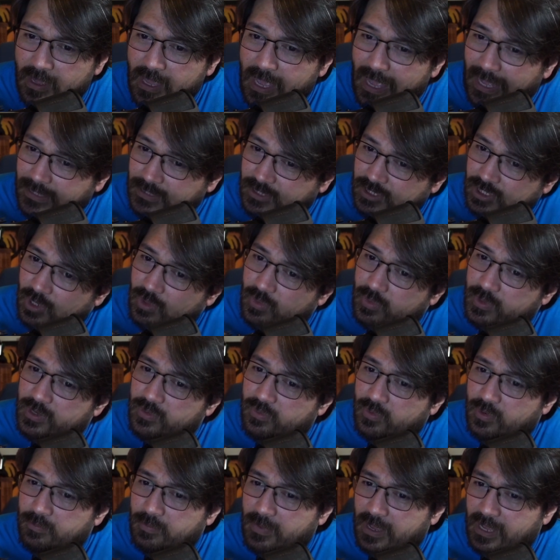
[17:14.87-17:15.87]
And so we
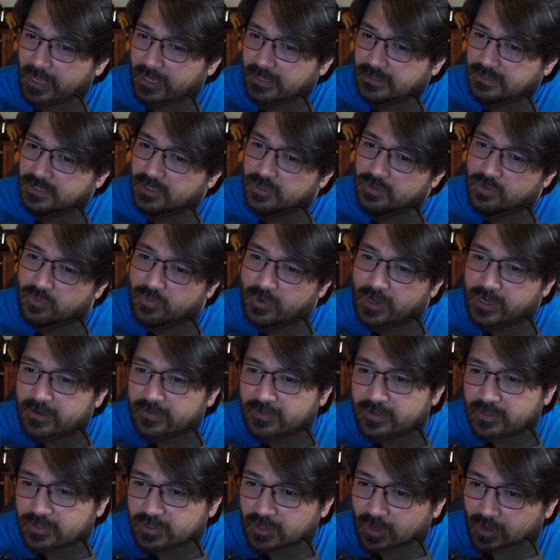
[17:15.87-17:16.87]
remained till the red
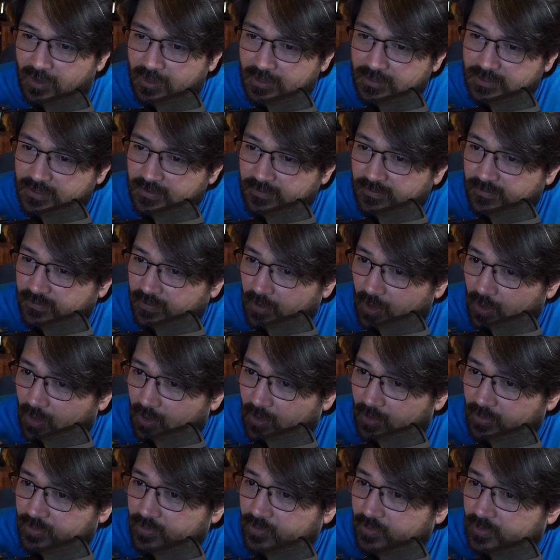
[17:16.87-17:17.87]
of the dawn to
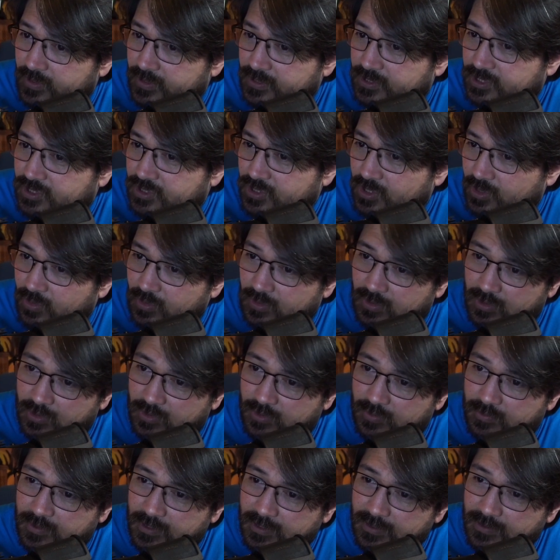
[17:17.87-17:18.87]
fall through the
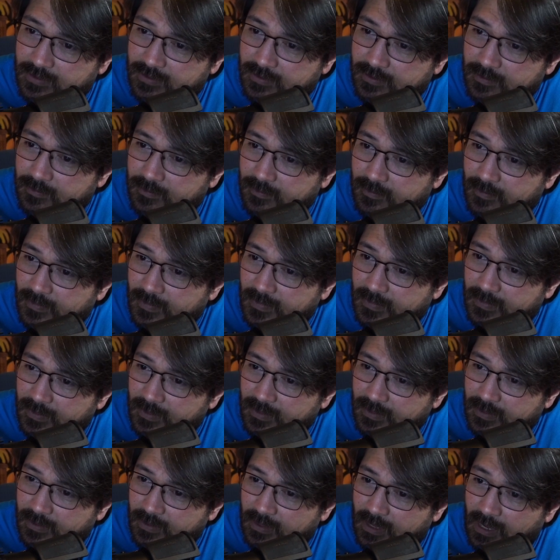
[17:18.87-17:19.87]
snow-gloom.
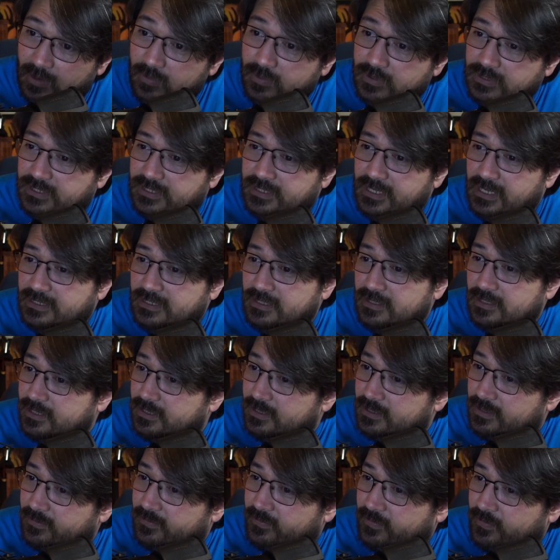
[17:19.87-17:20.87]
I was
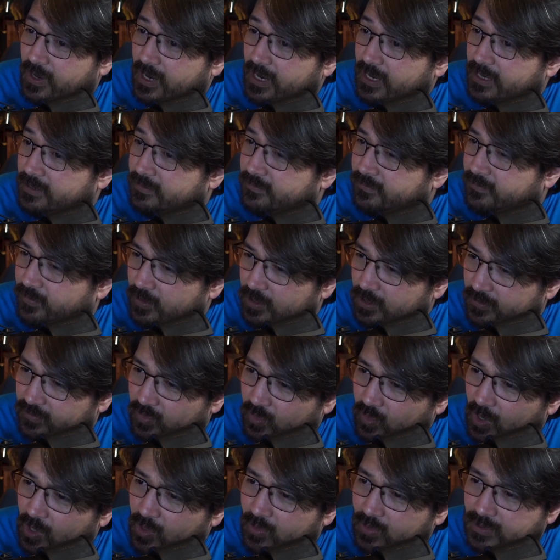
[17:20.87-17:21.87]
desolate and afraid, and full of
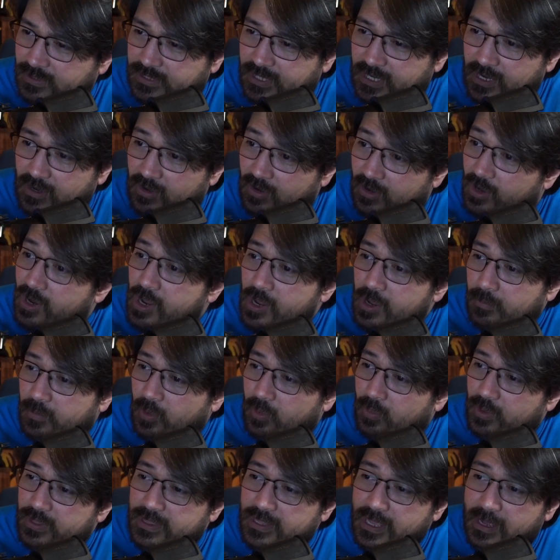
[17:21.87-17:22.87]
woe and terror, but
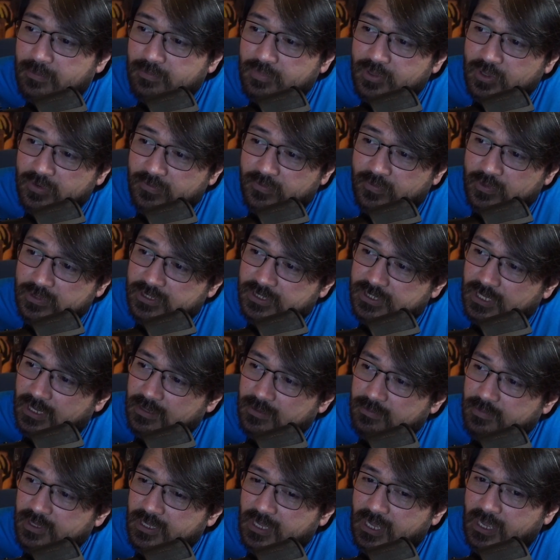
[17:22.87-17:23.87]
when that beautiful
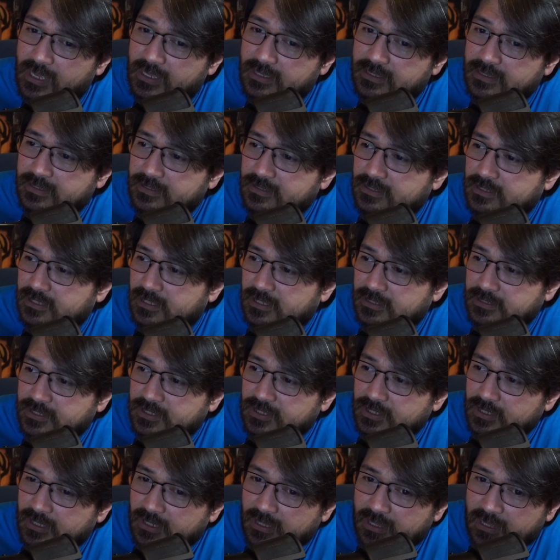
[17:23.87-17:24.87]
sun began to, cl
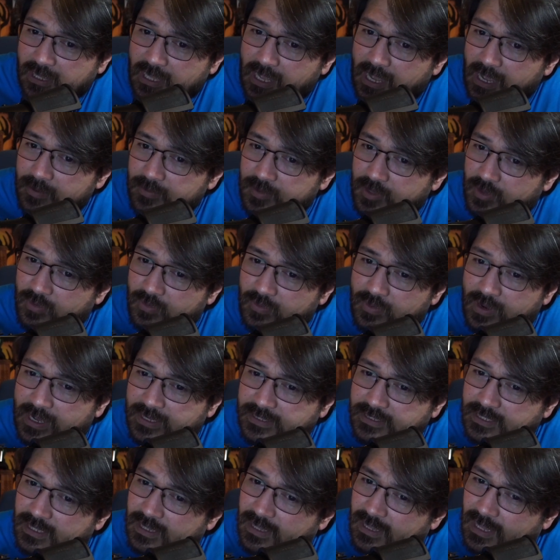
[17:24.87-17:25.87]
to climb the
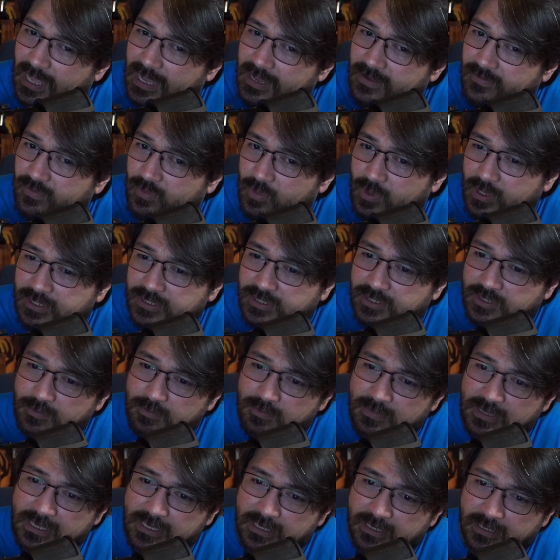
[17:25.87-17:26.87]
horizon, life was to
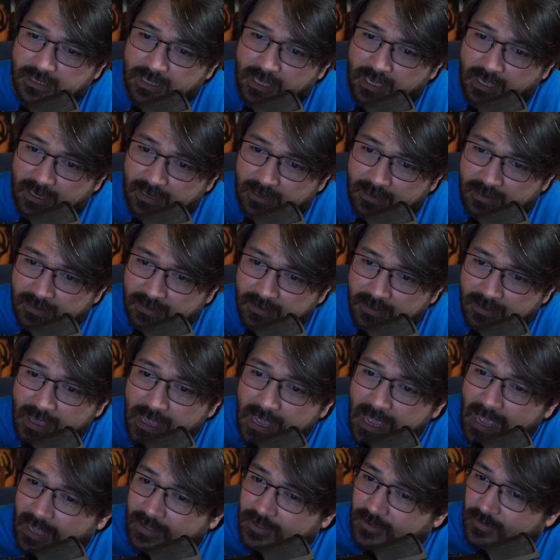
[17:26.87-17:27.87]
me again.
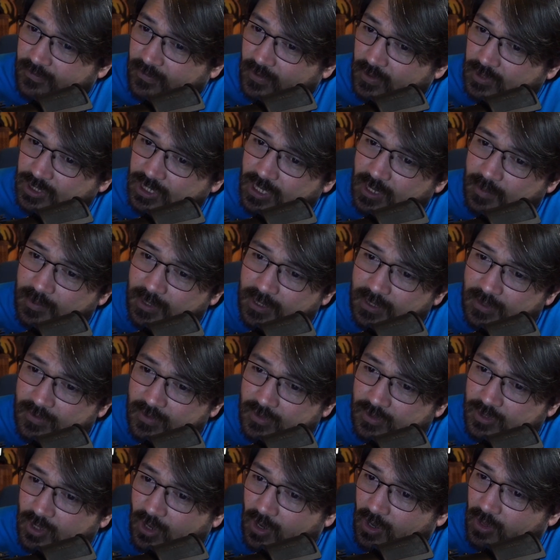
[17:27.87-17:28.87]
At the first coming of
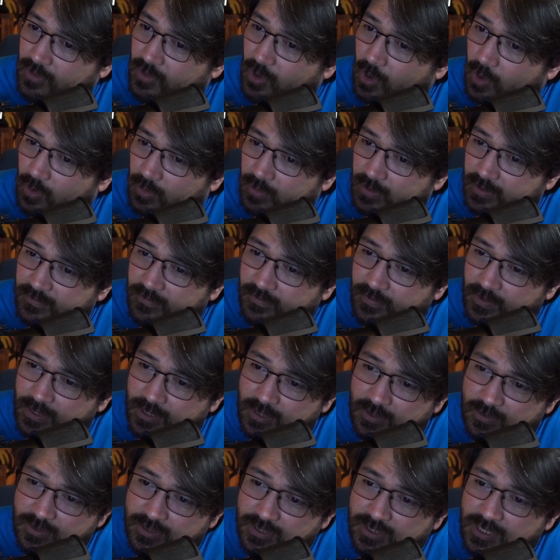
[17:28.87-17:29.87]
the dawn, the horrid
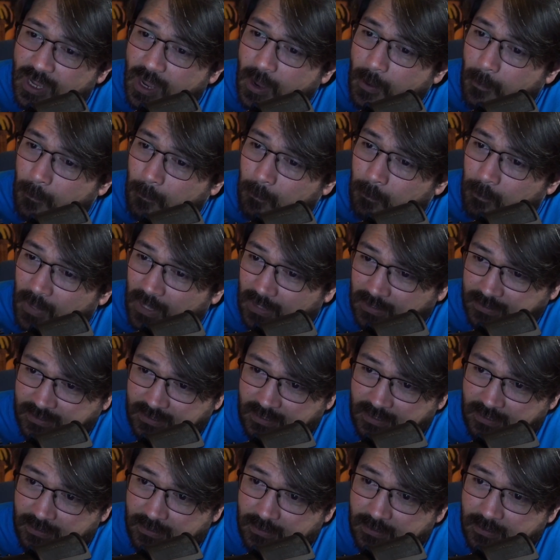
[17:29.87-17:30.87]
figures
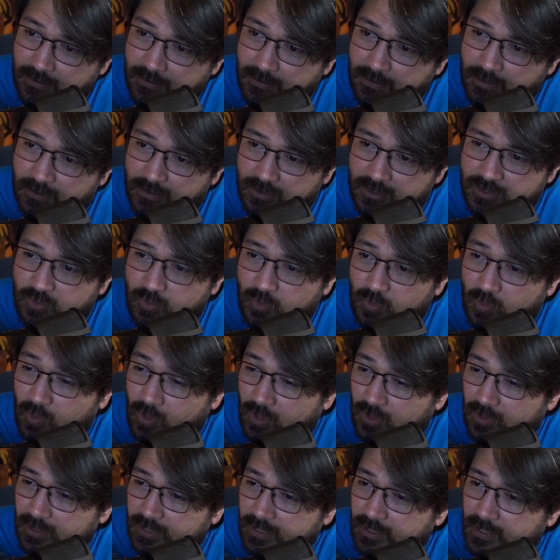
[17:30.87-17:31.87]
melted in this
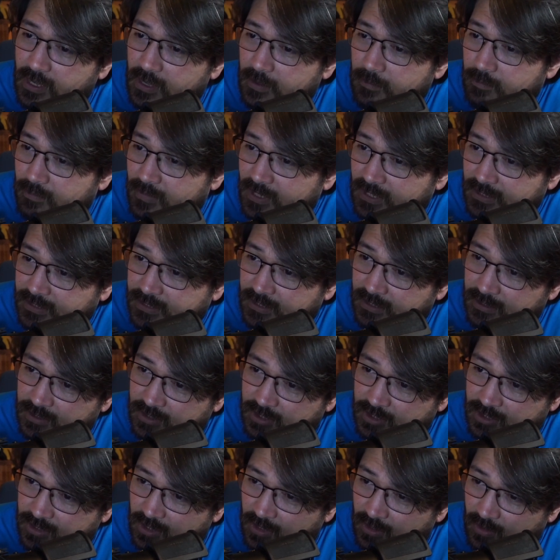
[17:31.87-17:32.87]
whirling mist and
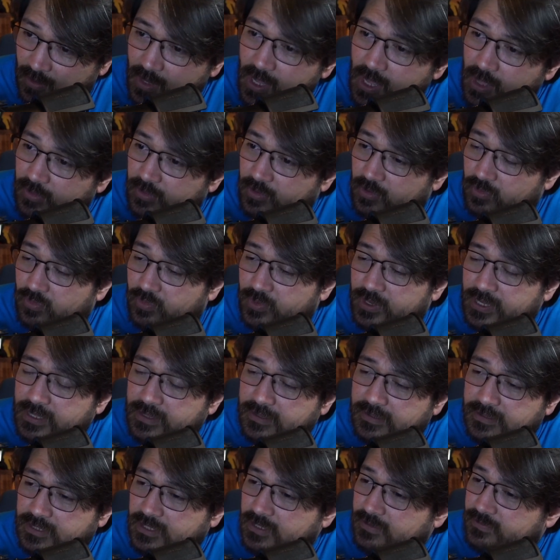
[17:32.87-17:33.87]
snow. The
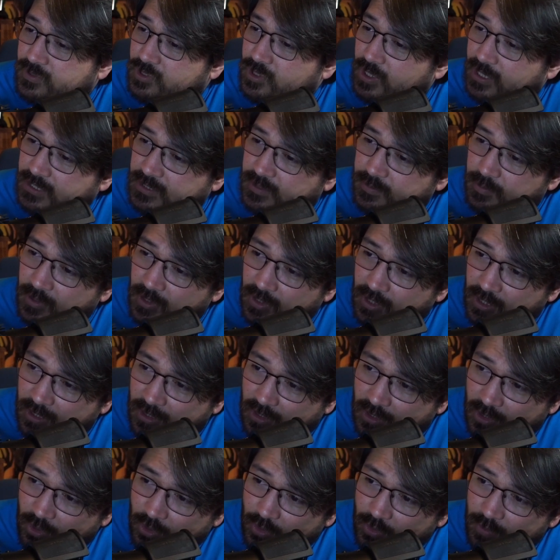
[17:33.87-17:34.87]
wreaths of transparent
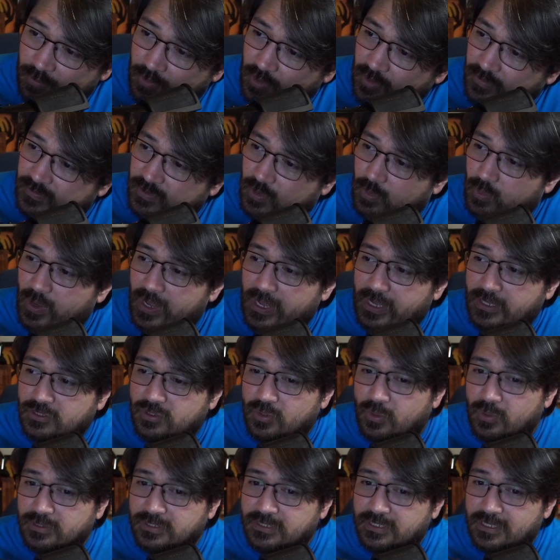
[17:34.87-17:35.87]
gloom moved away
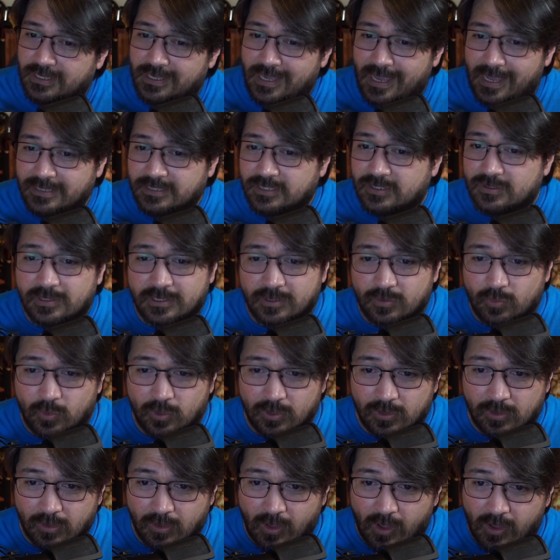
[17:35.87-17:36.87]
towards the castle and
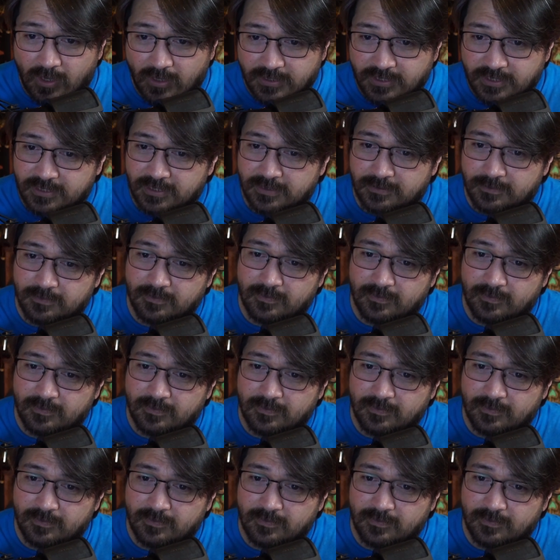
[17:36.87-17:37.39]
were lost.